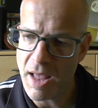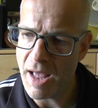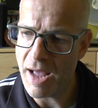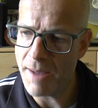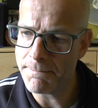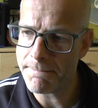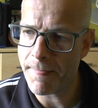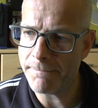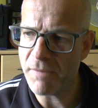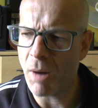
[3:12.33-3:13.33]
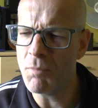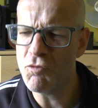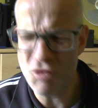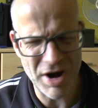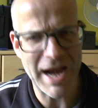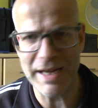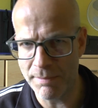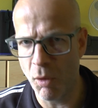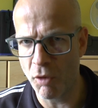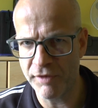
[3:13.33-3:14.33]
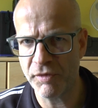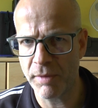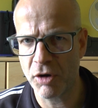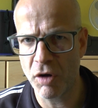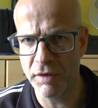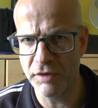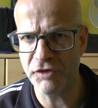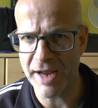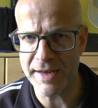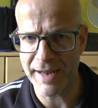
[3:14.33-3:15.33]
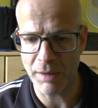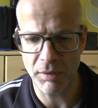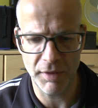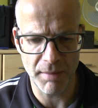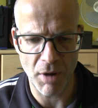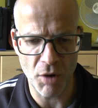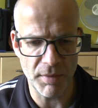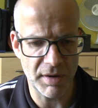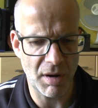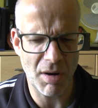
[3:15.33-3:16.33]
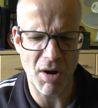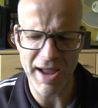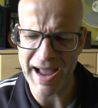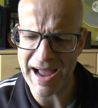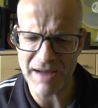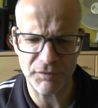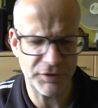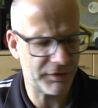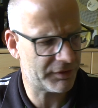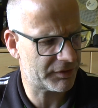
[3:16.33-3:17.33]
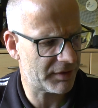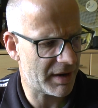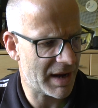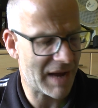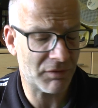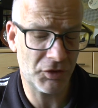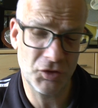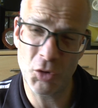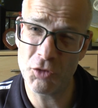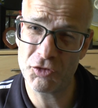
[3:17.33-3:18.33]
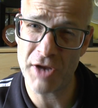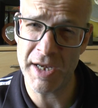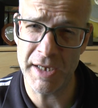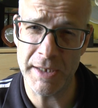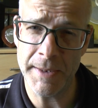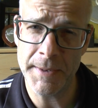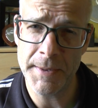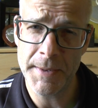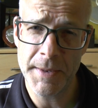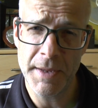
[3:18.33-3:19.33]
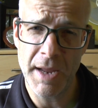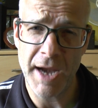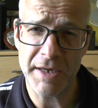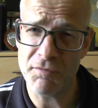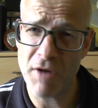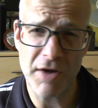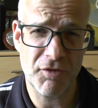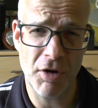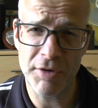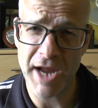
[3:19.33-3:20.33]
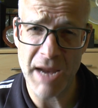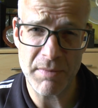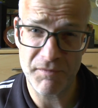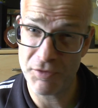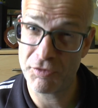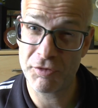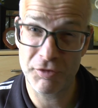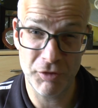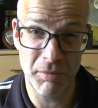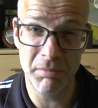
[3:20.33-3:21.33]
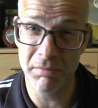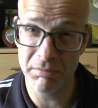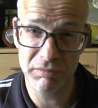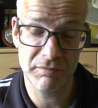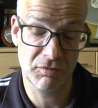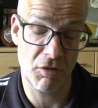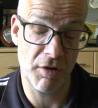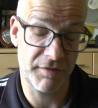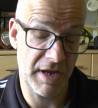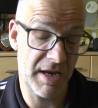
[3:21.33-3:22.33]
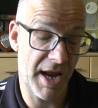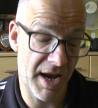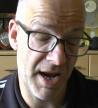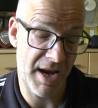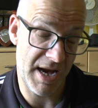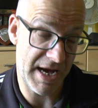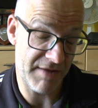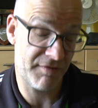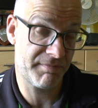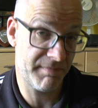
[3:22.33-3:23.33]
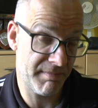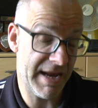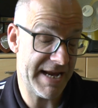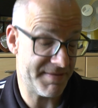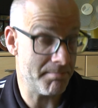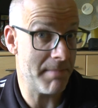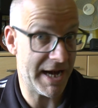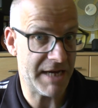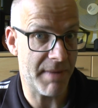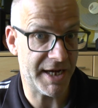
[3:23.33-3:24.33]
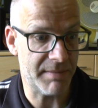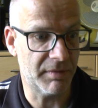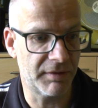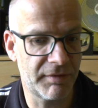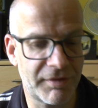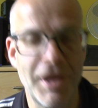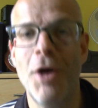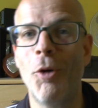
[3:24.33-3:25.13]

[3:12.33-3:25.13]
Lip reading: I'm really more into my current gen now at the moment. I haven't touched any retro gaming for some, Christ, it is many months.